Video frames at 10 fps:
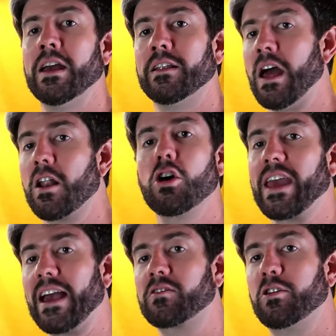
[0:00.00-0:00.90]
Not all
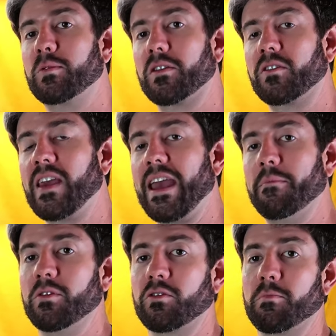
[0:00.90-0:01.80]
gas tubes are the same.
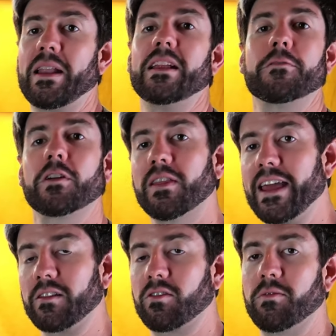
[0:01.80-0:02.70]
There's many different
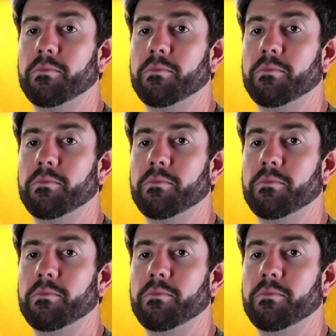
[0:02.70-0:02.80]
lengths.